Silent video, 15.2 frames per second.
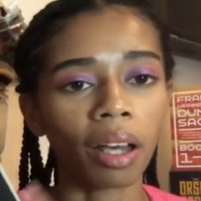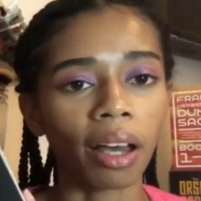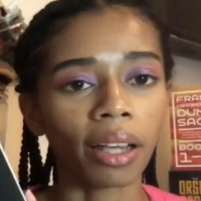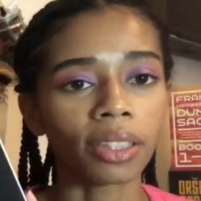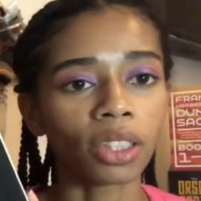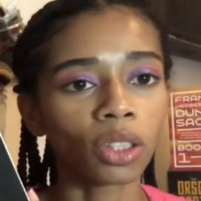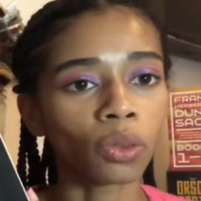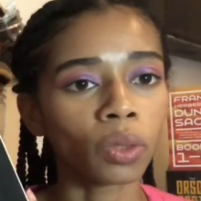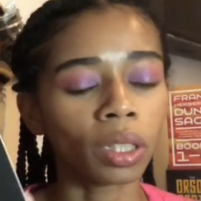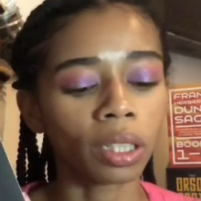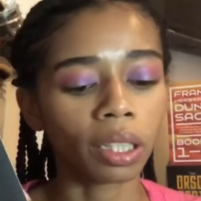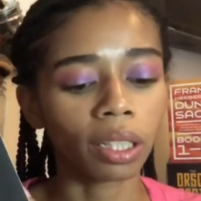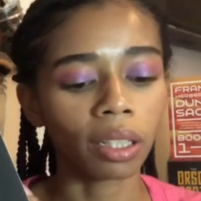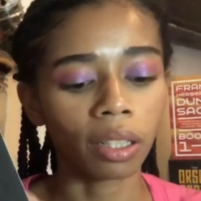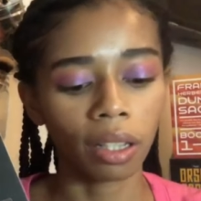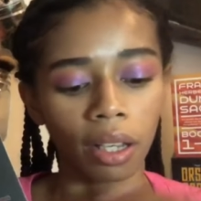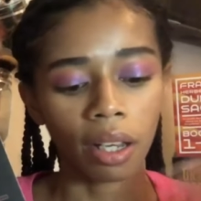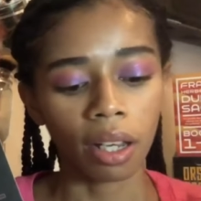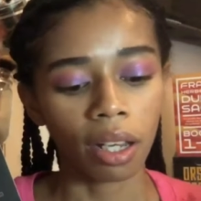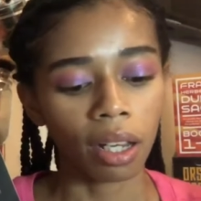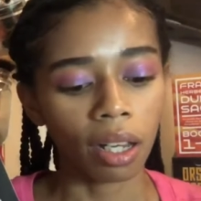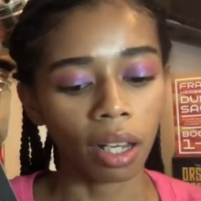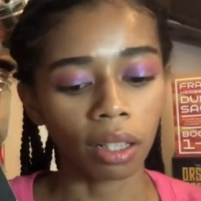I just really
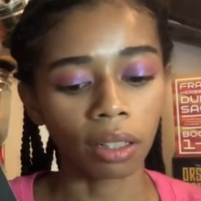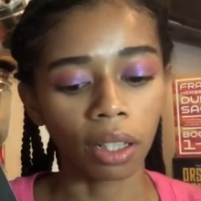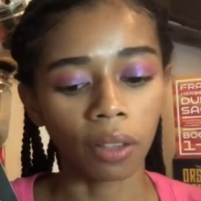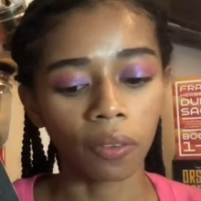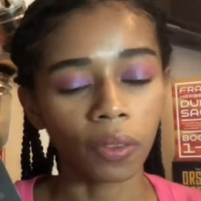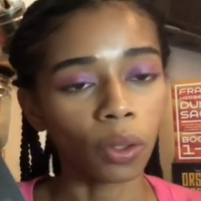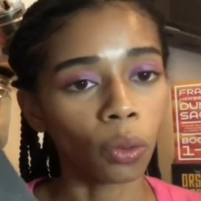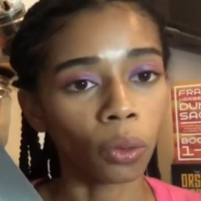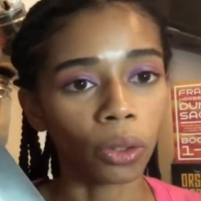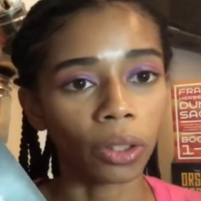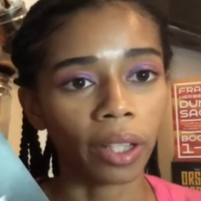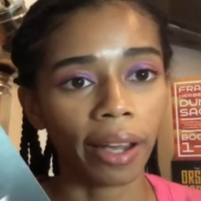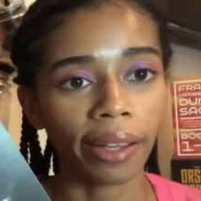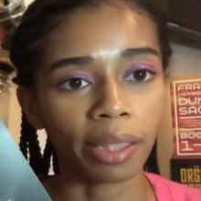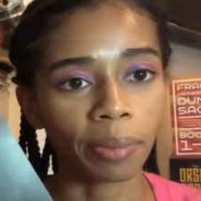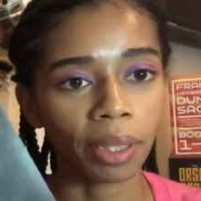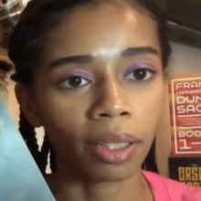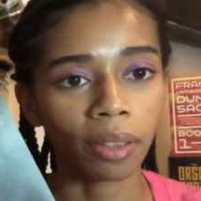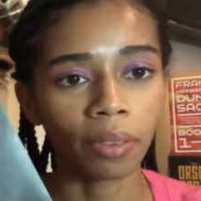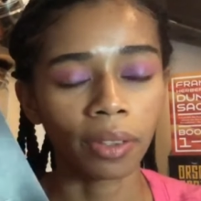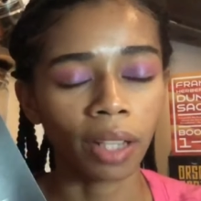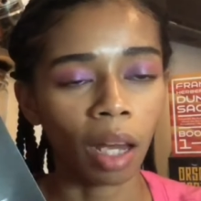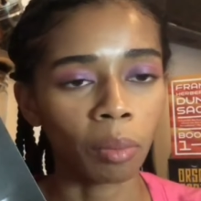love the horror aspect
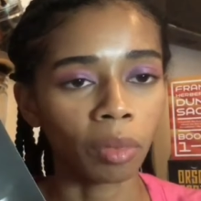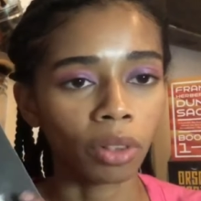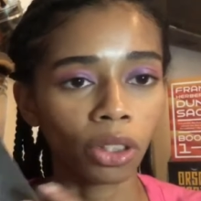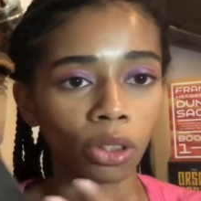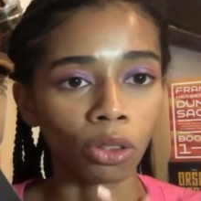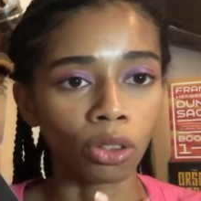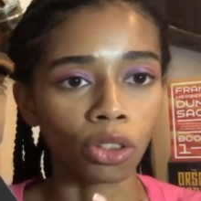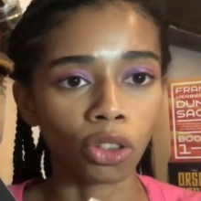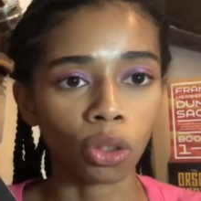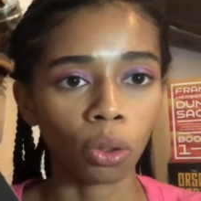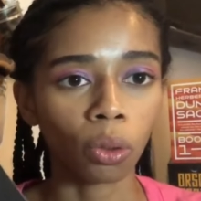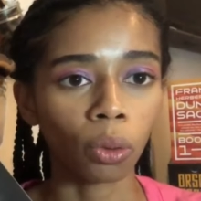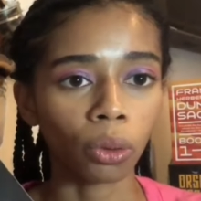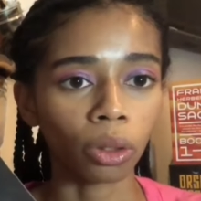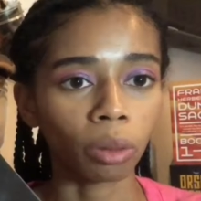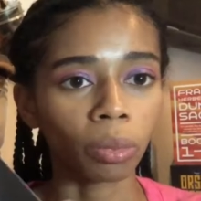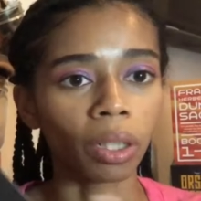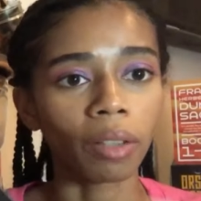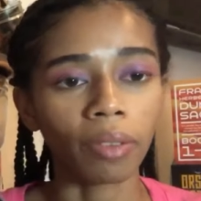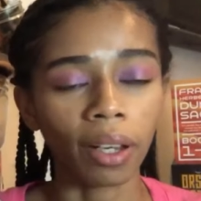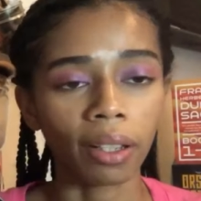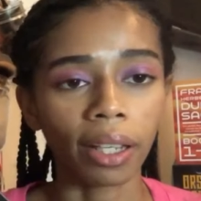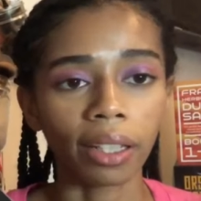of it. I'm a huge horror
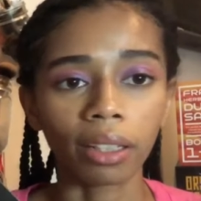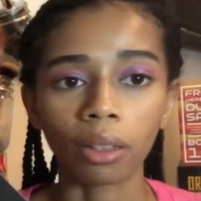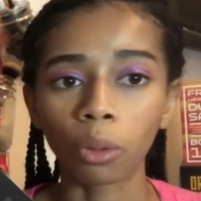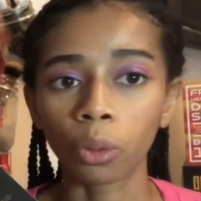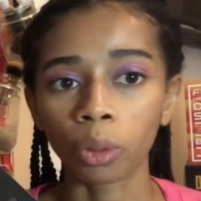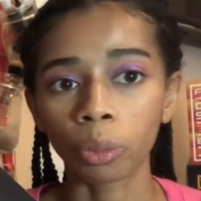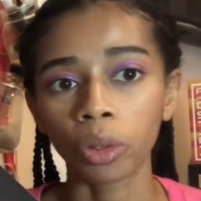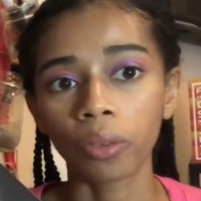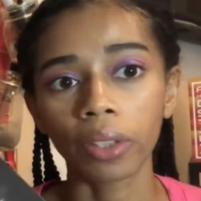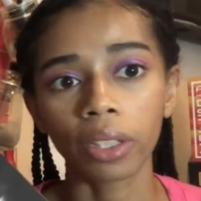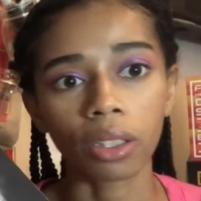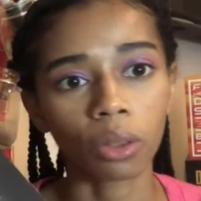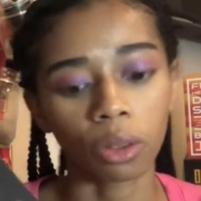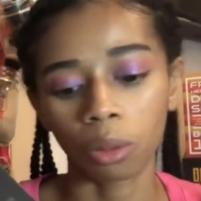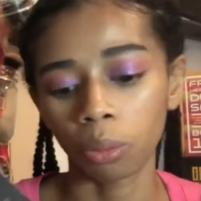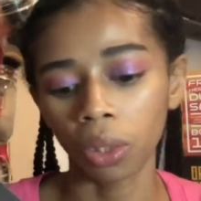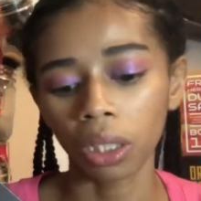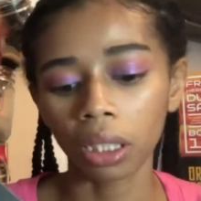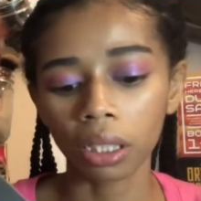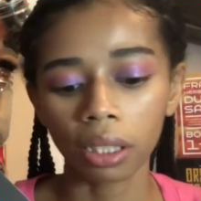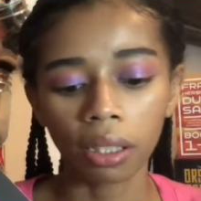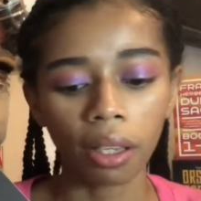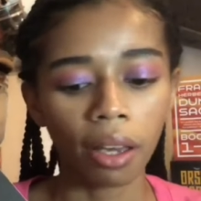buff. I like horror movies, horror
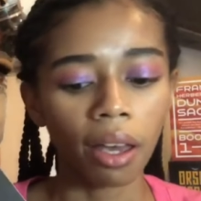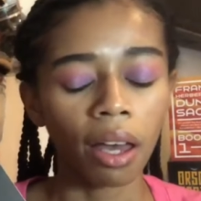books.